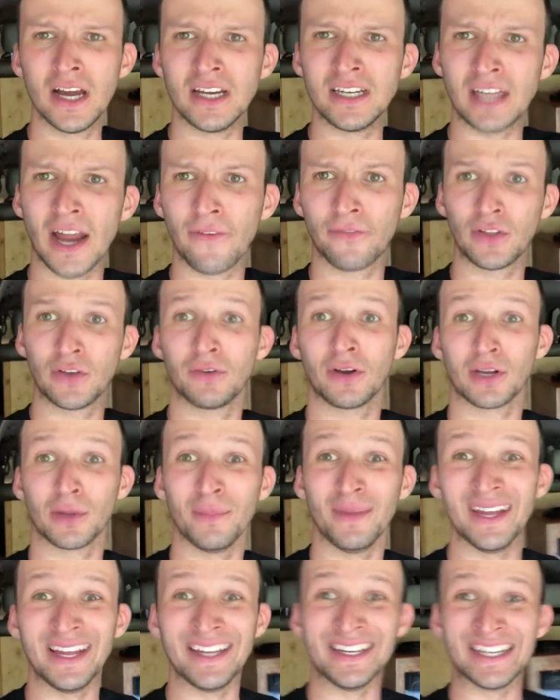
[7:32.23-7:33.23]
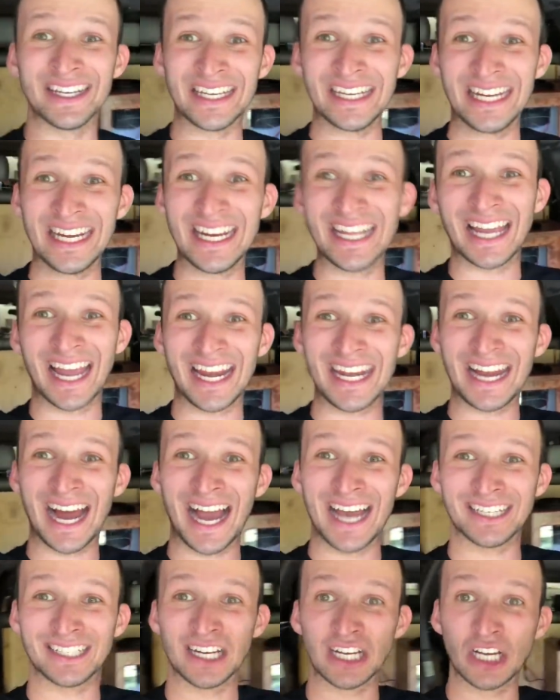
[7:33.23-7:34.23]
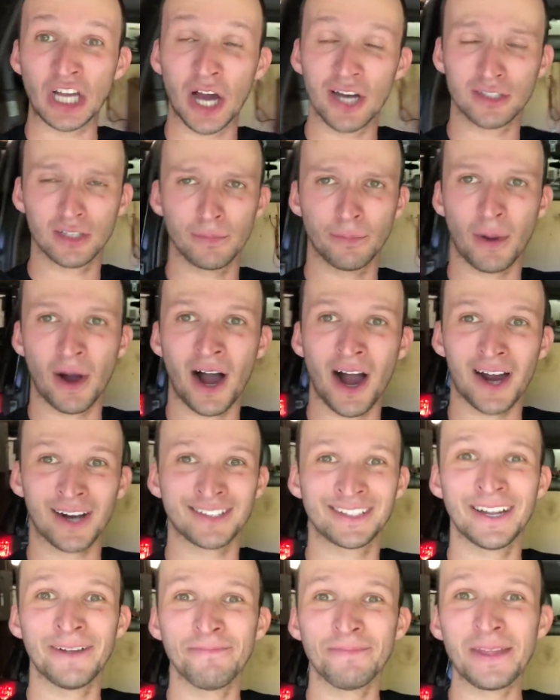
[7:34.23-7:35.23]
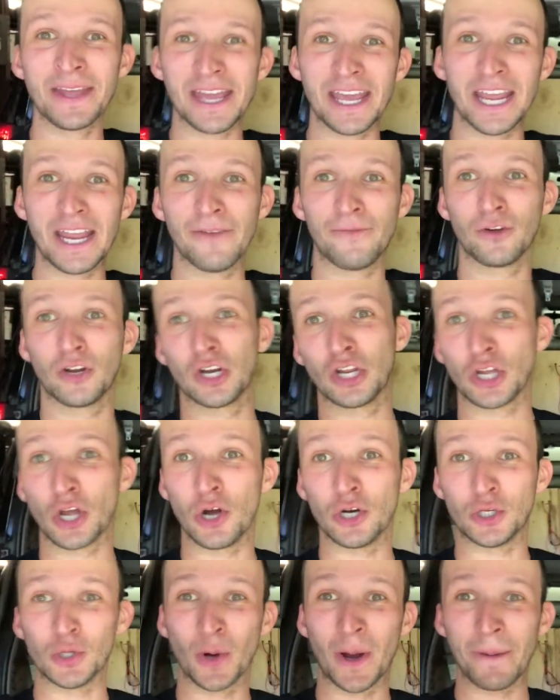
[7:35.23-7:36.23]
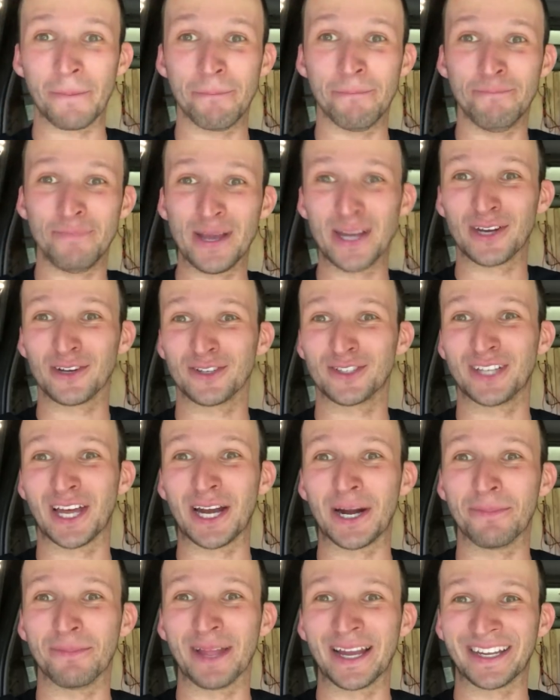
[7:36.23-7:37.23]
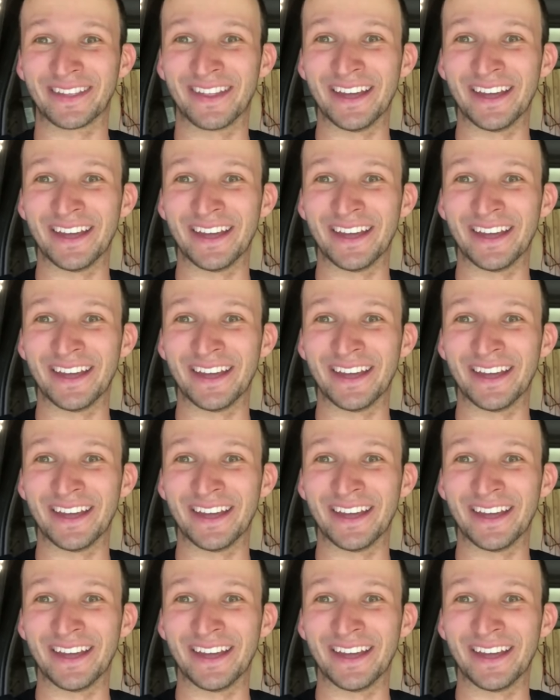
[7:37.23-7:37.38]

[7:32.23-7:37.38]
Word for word: Definitely recommend getting a nice custom box if you're gonna go to a bigger setup like